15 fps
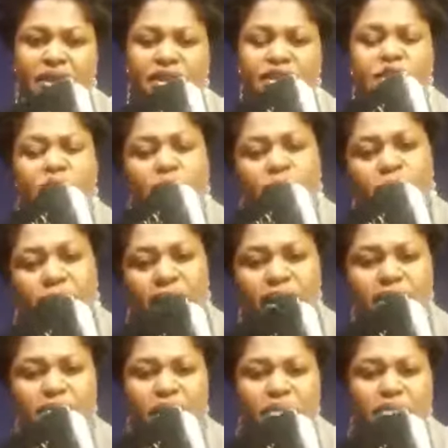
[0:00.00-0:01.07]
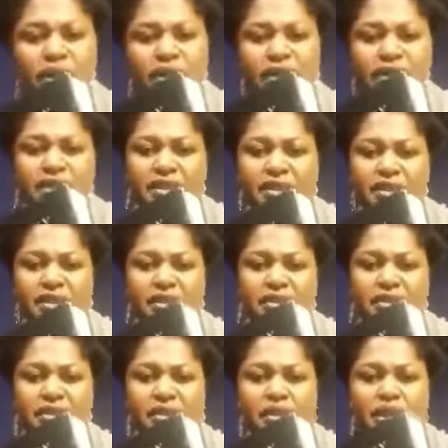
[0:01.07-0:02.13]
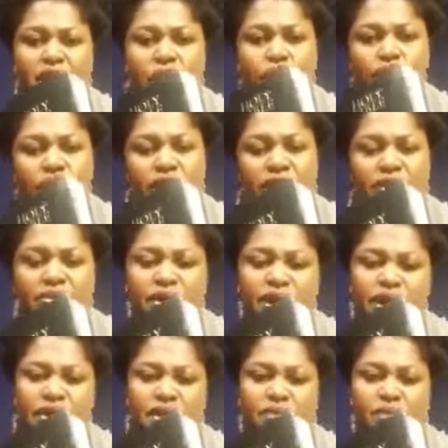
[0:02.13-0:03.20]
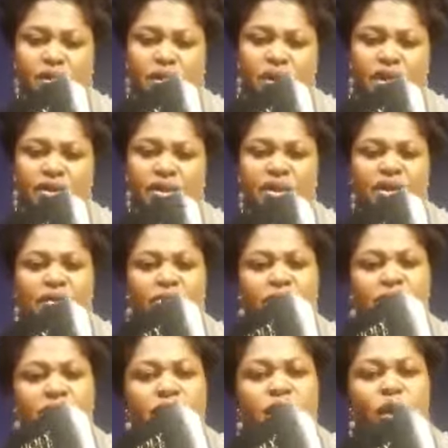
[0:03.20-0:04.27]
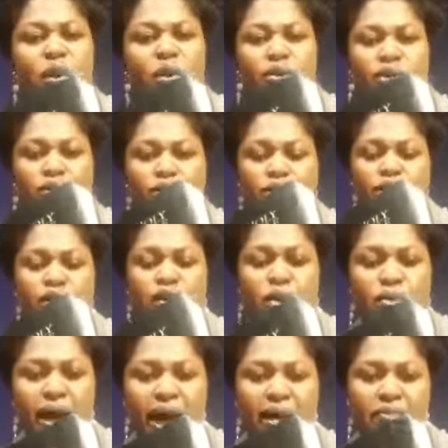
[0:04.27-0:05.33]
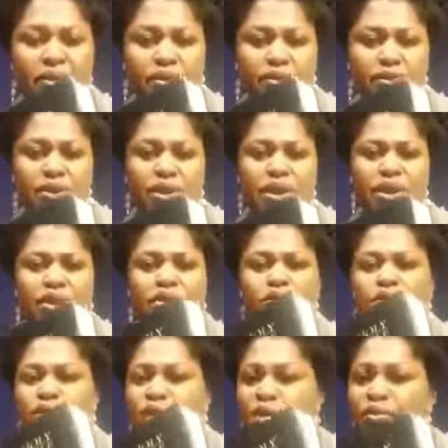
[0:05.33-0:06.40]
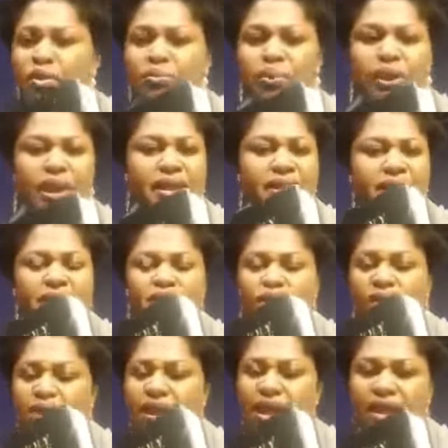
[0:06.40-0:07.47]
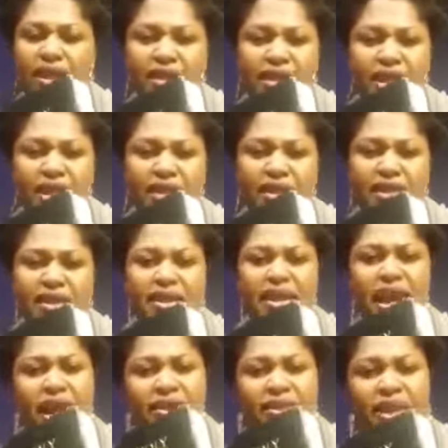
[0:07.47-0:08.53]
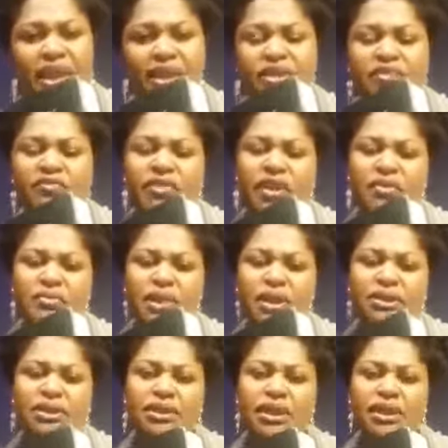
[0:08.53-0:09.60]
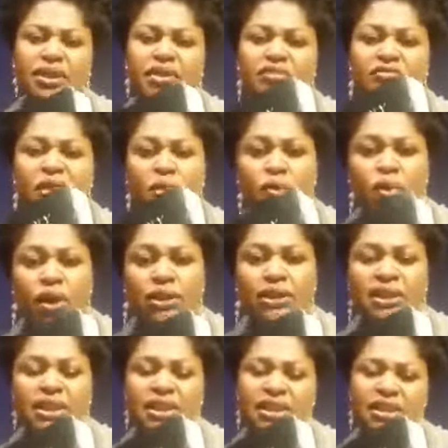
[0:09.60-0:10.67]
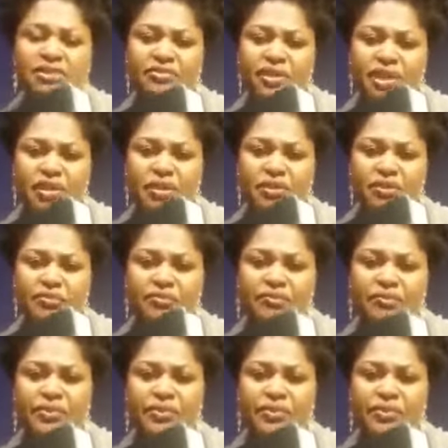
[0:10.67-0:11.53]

So please, my brothers, sisters, watching me this morning, please hold on to your Bible. Do not replace it with anything. I thank you very much for watching this video.